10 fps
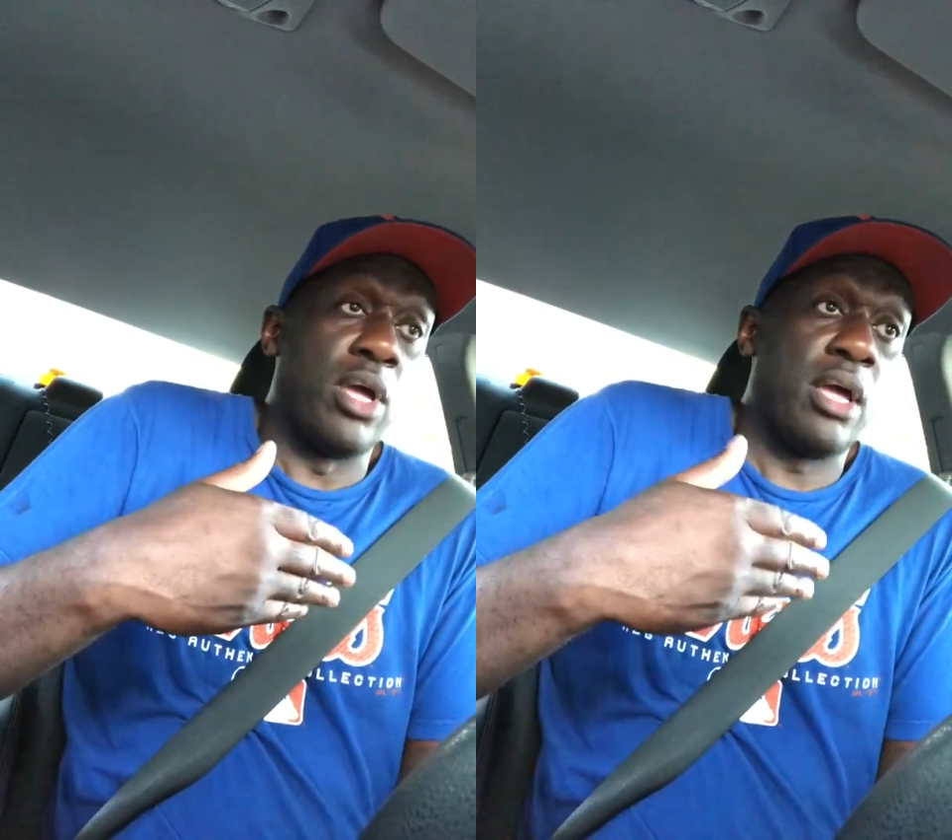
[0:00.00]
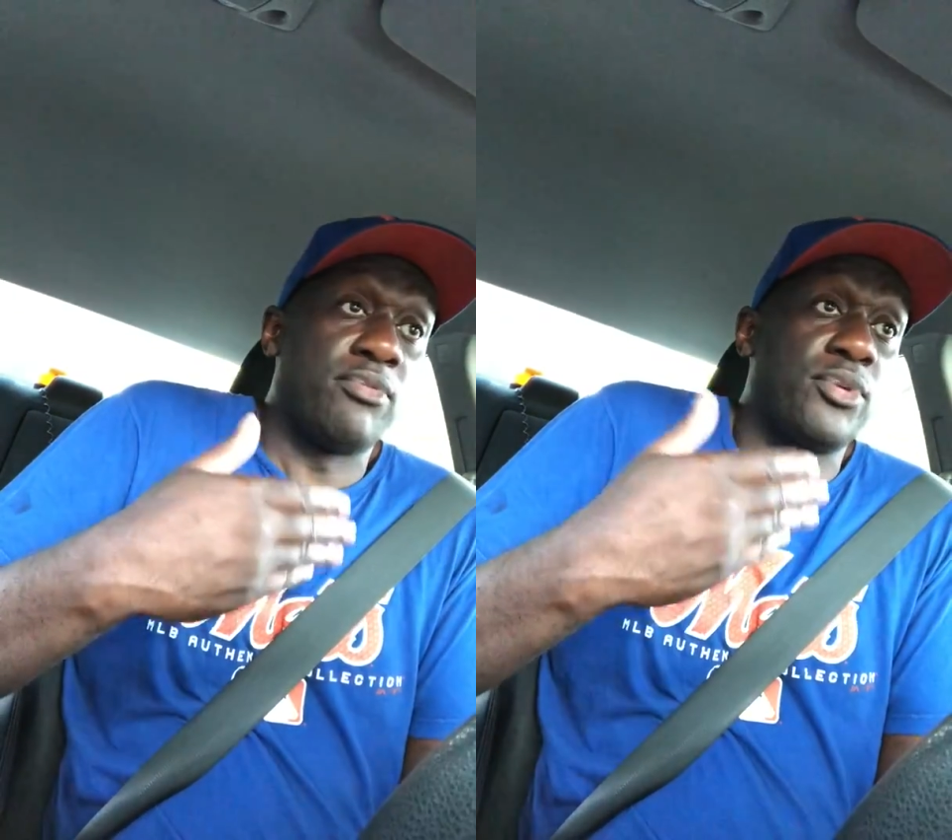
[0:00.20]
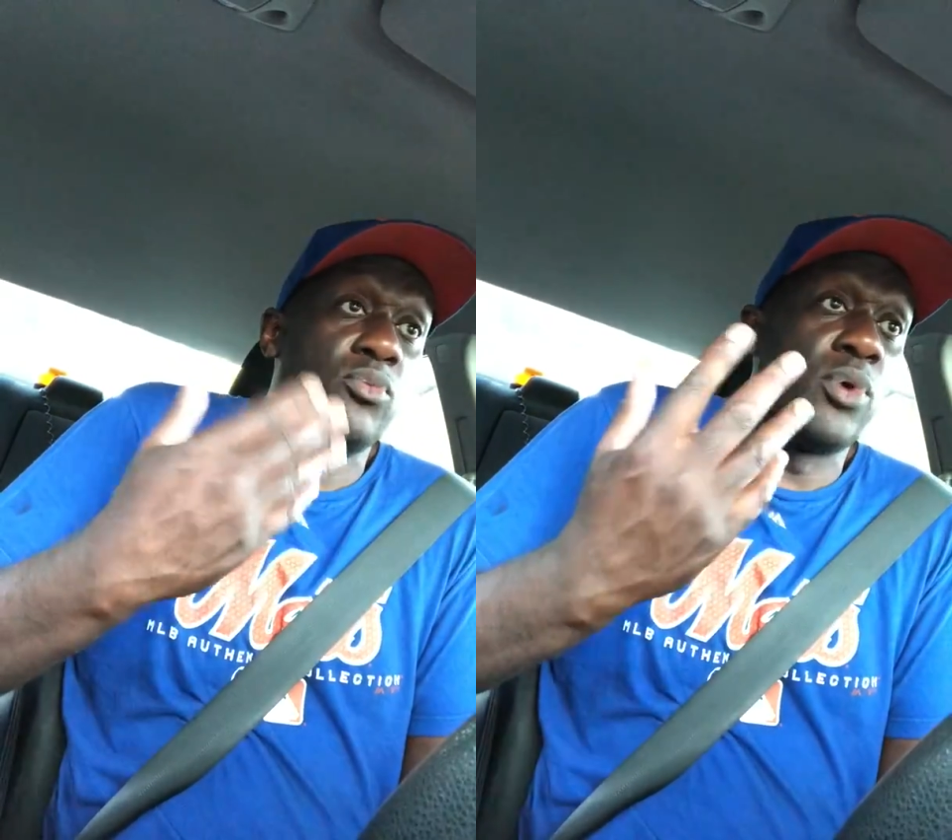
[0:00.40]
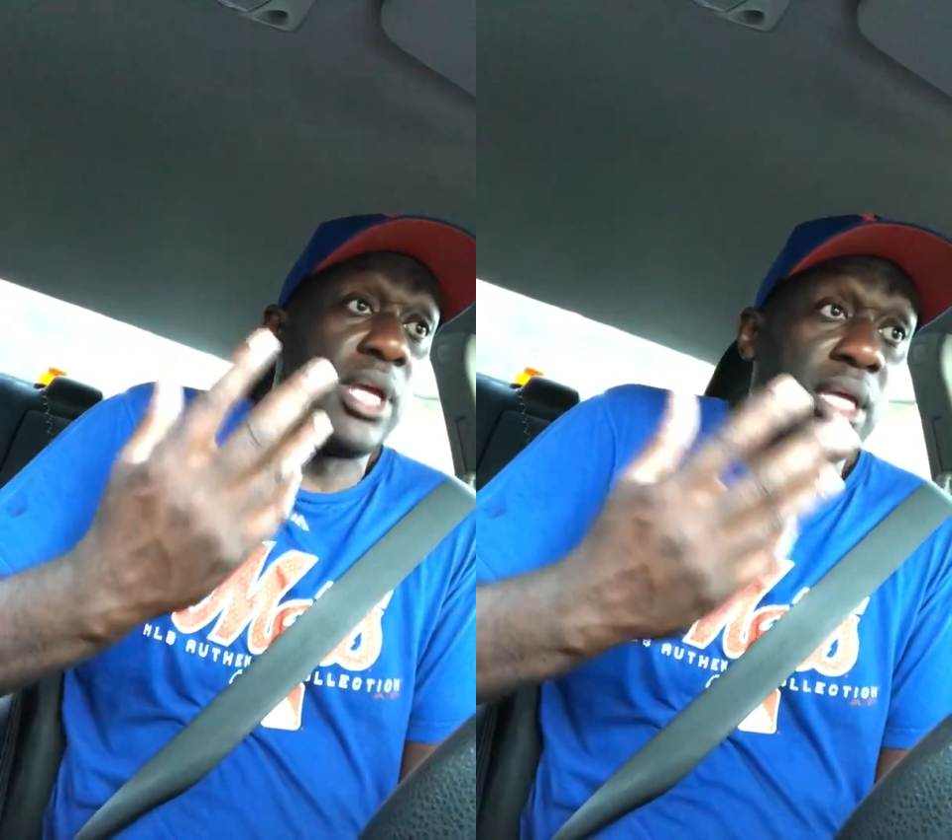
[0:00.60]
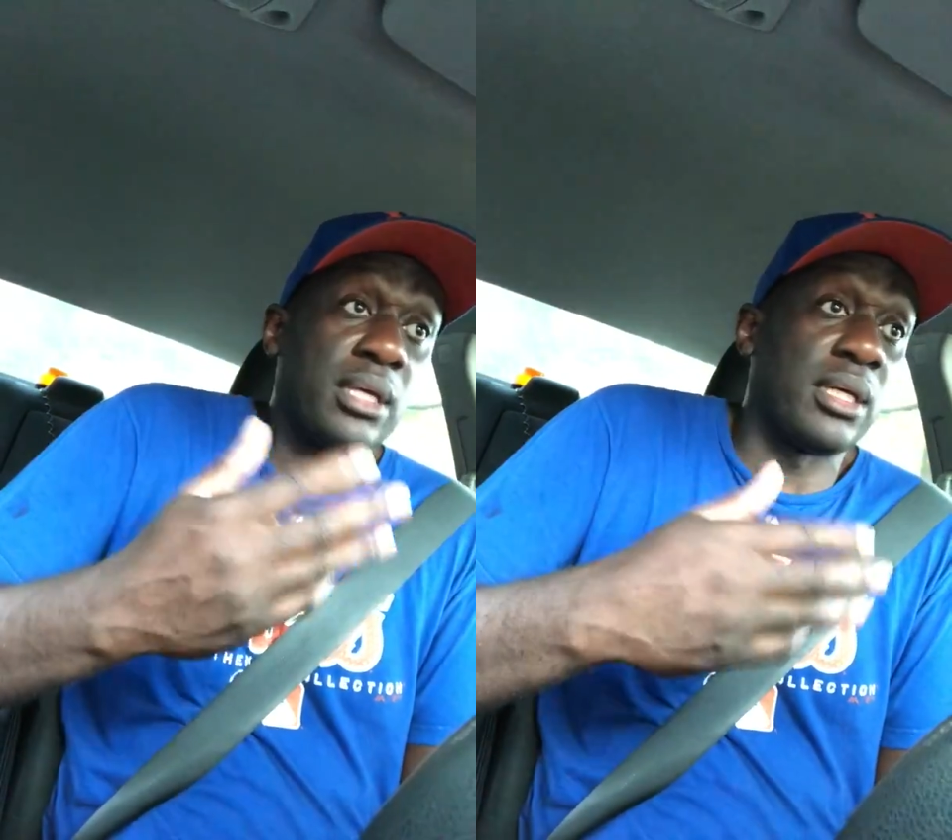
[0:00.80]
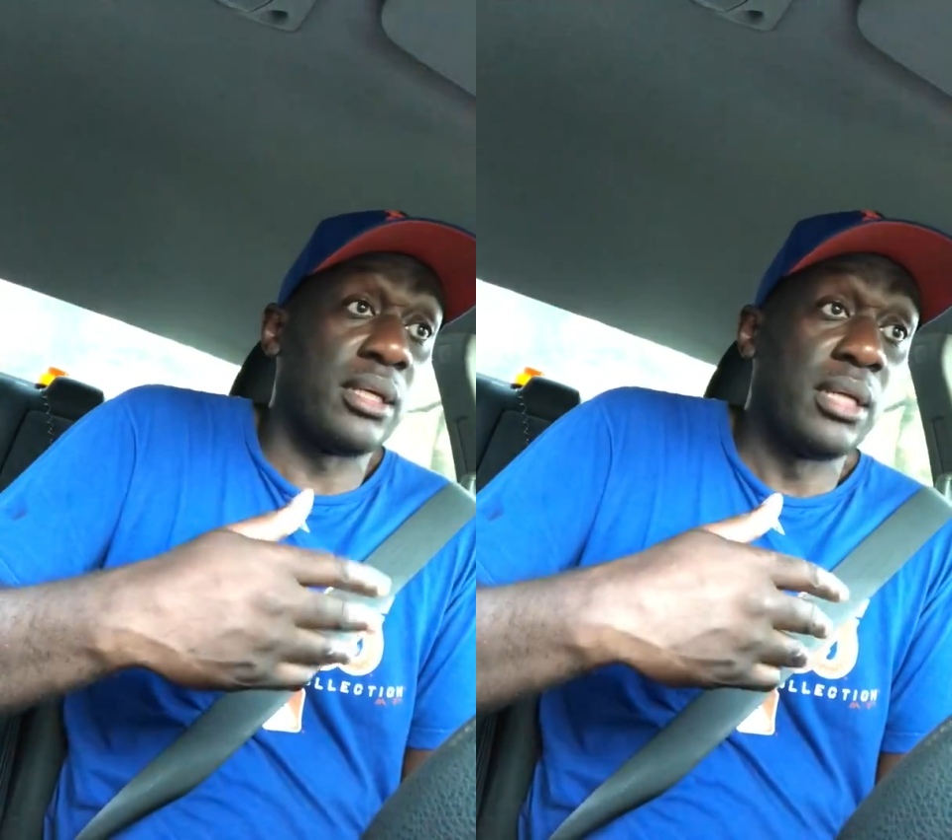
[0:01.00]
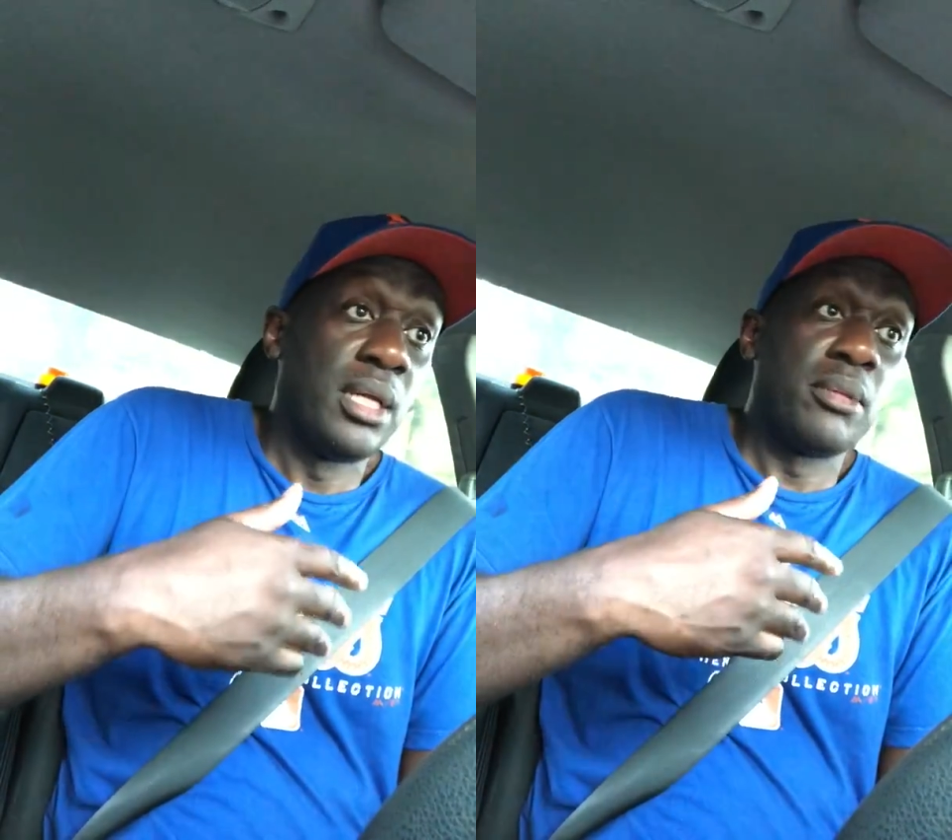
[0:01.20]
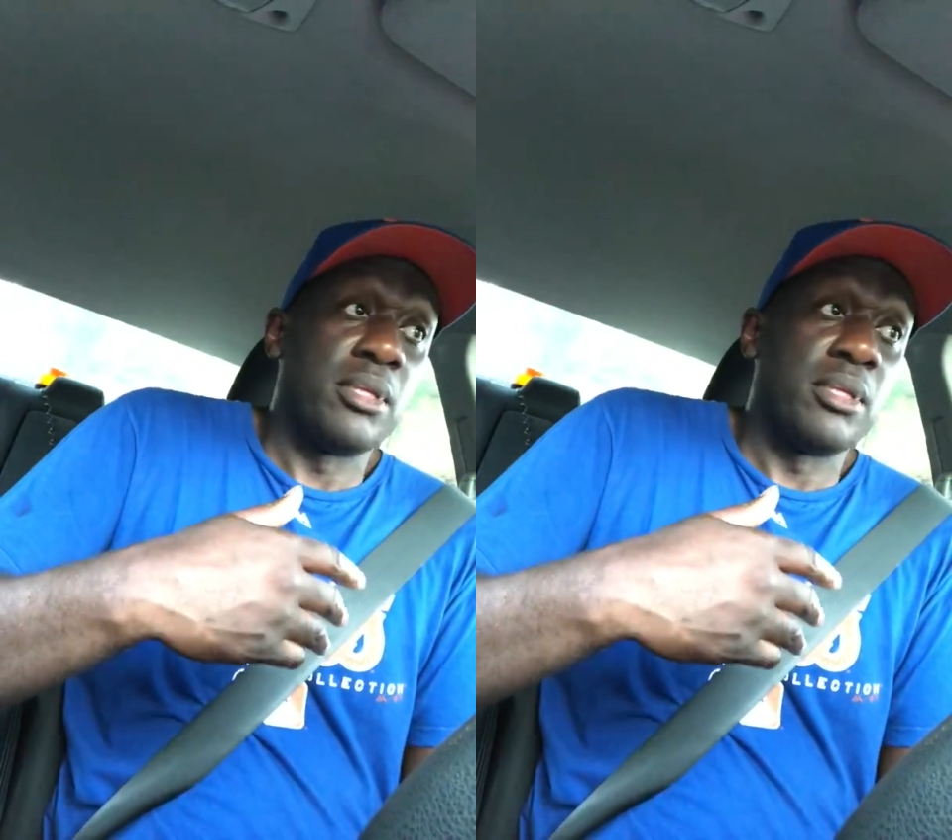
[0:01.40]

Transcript: every week, and